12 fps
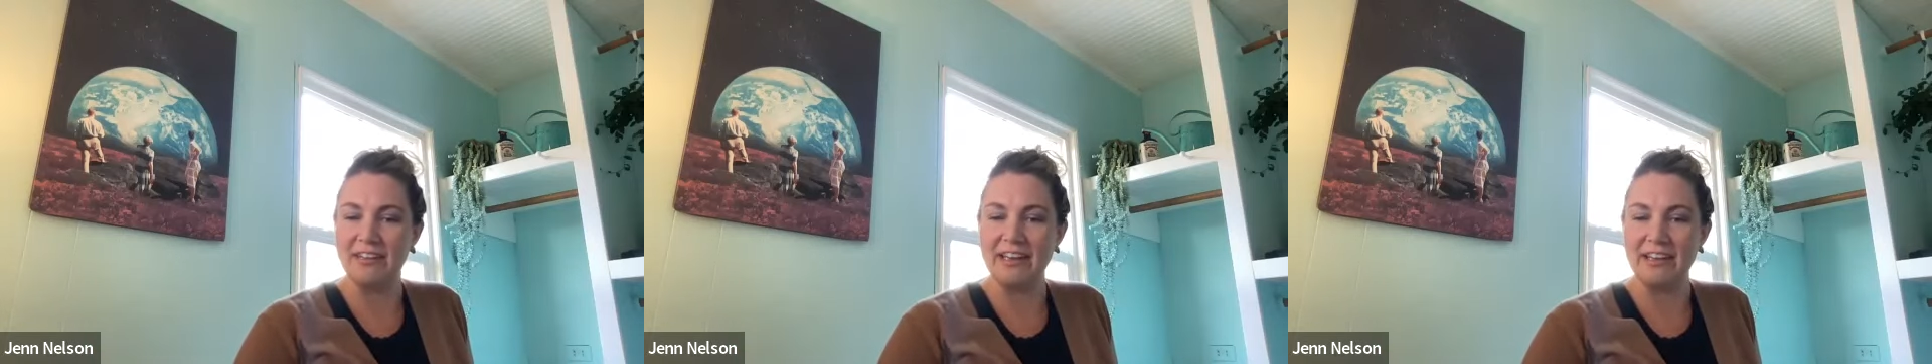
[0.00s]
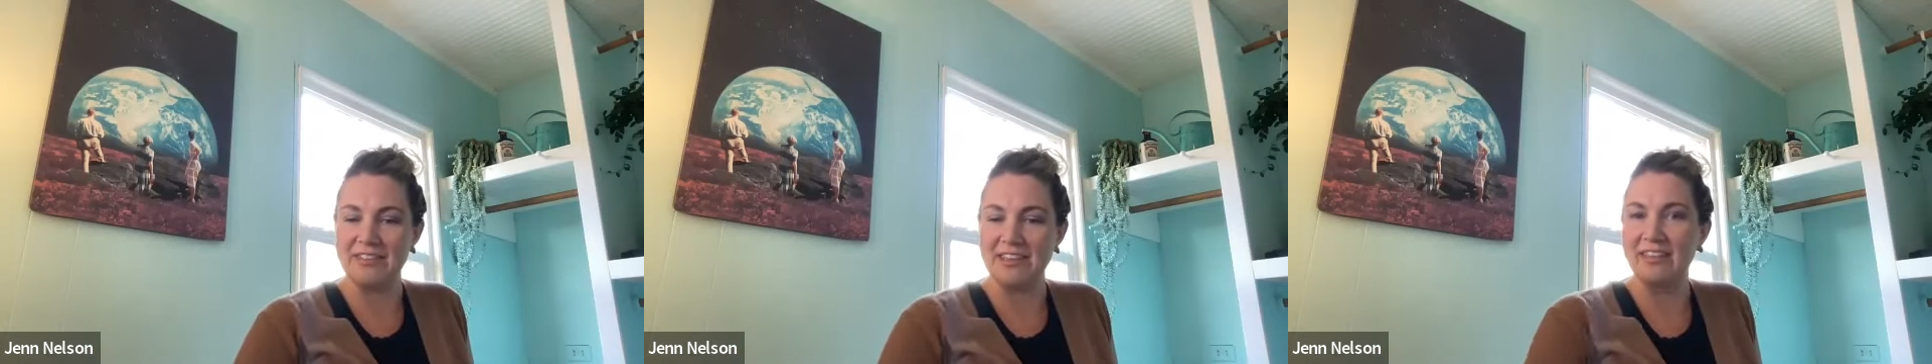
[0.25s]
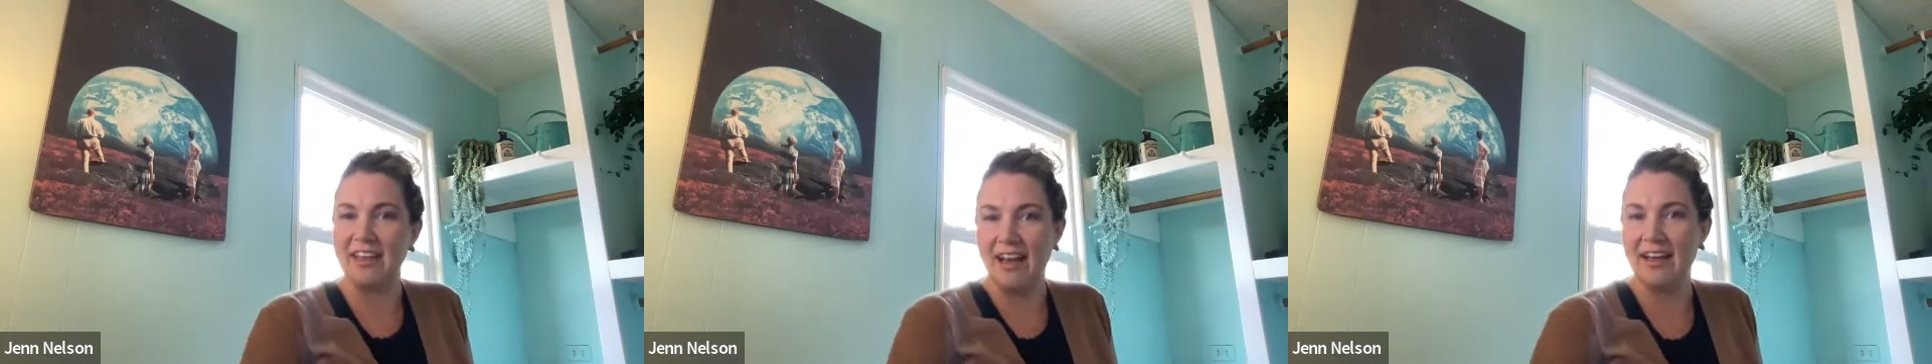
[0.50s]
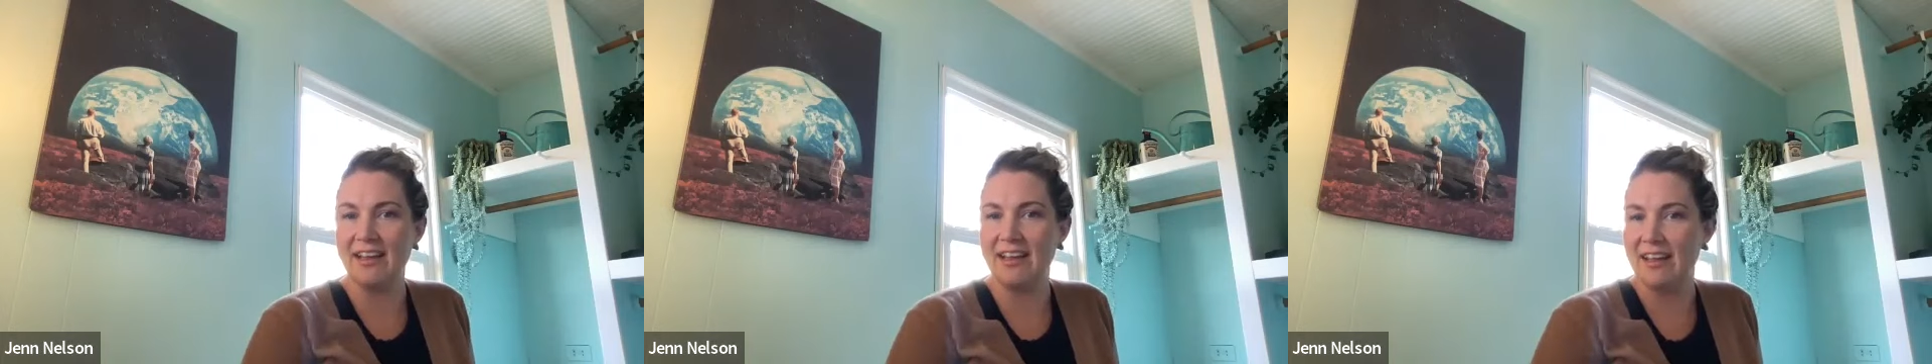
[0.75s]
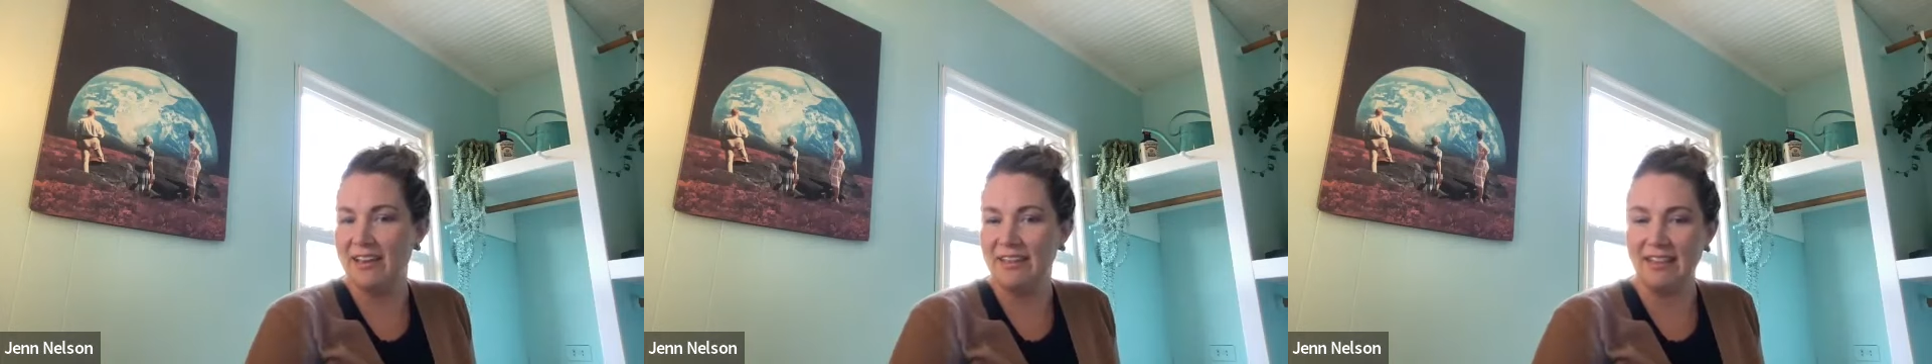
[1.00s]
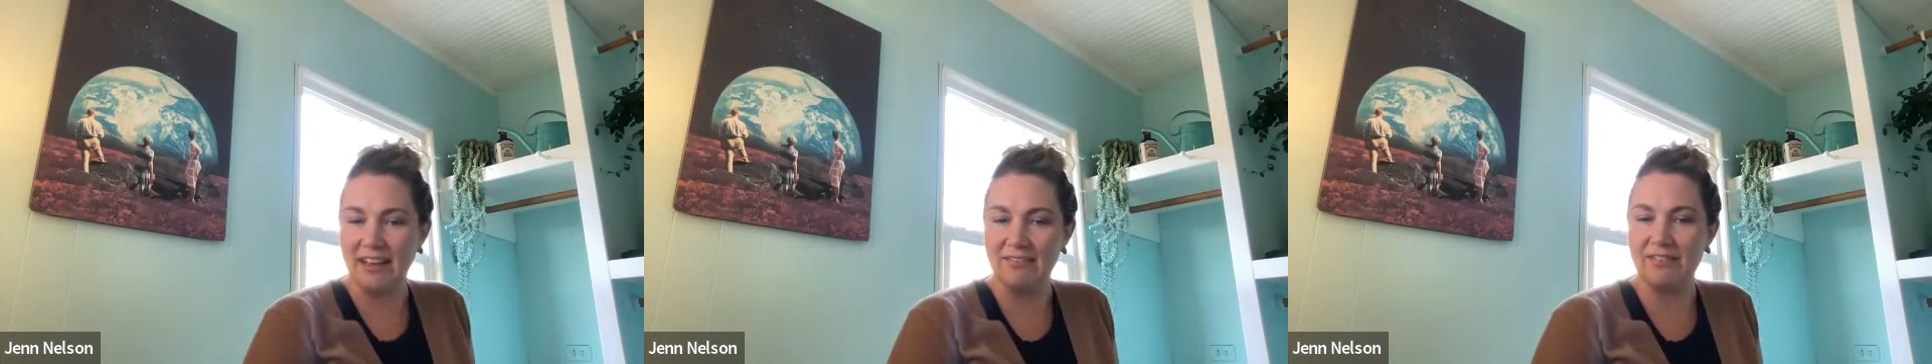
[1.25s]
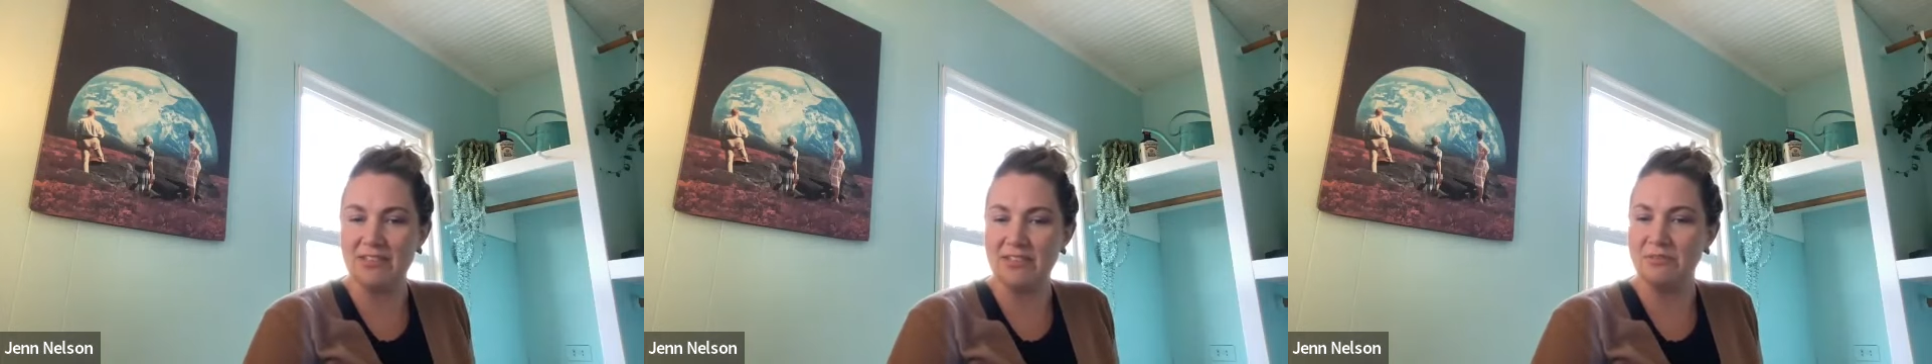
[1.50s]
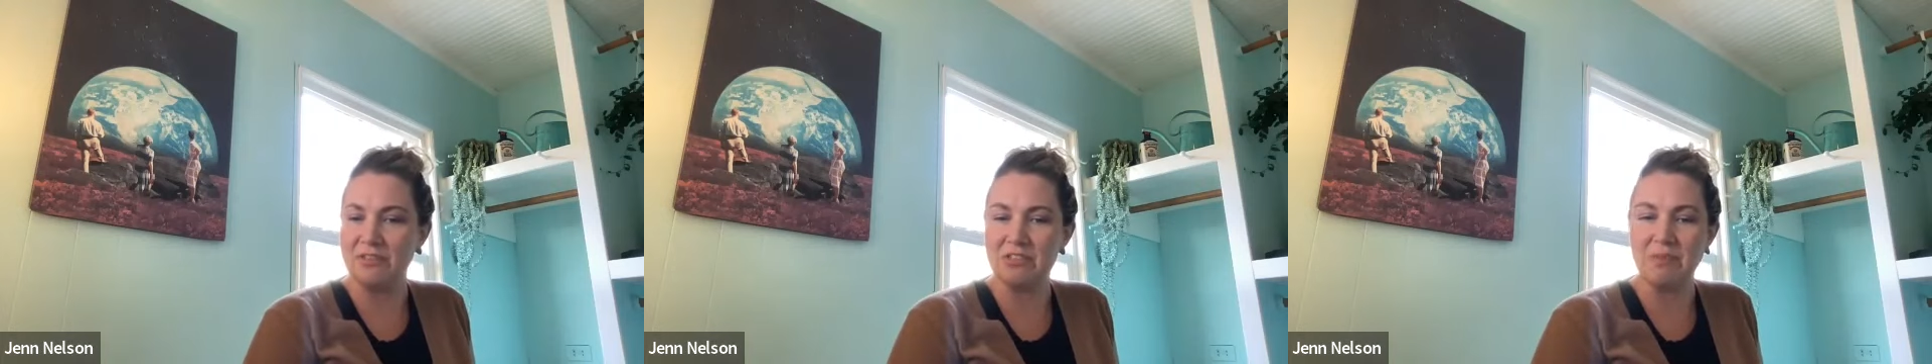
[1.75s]
and I've done that and life is
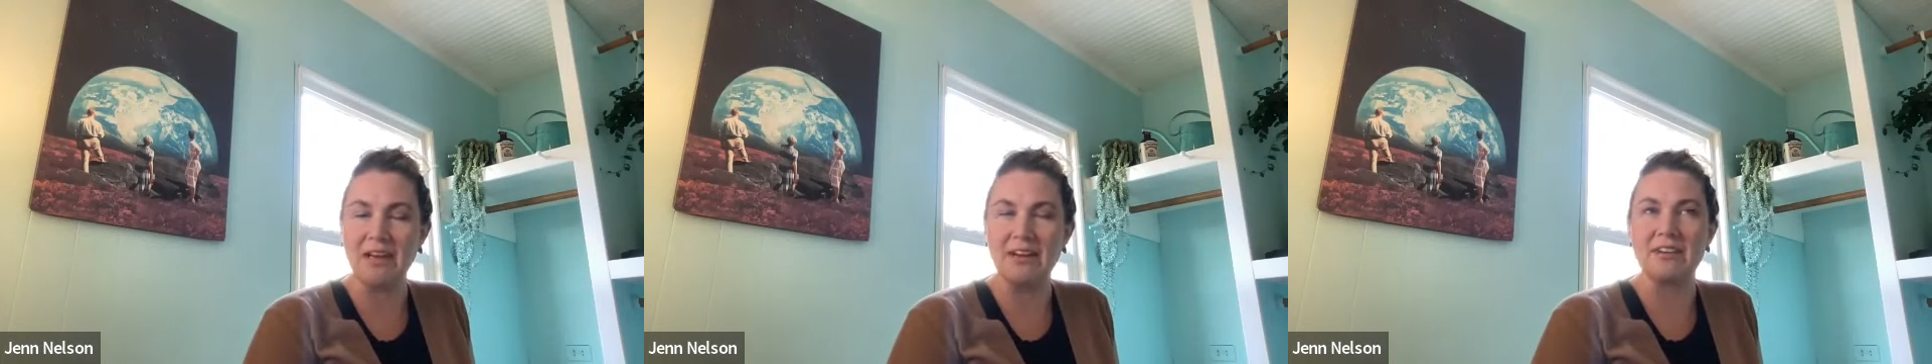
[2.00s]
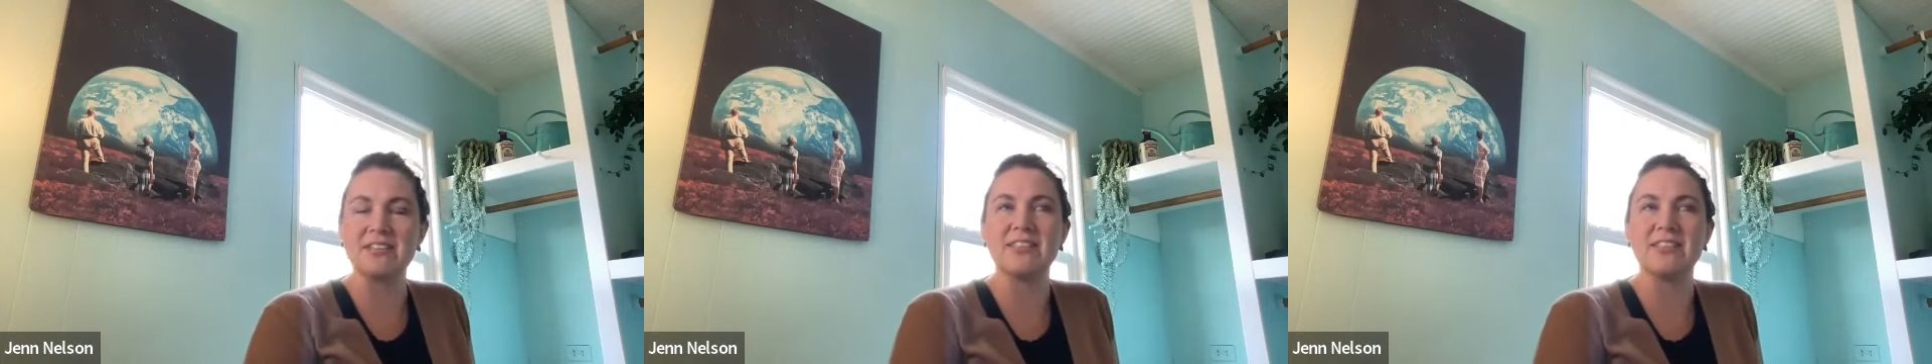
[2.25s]
so much better.